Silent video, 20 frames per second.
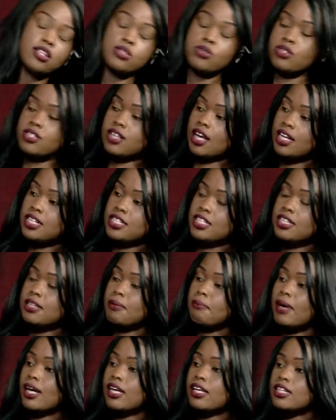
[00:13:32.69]
in the society,
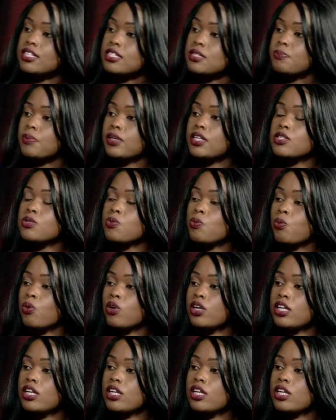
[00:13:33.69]
in the market space? Mm.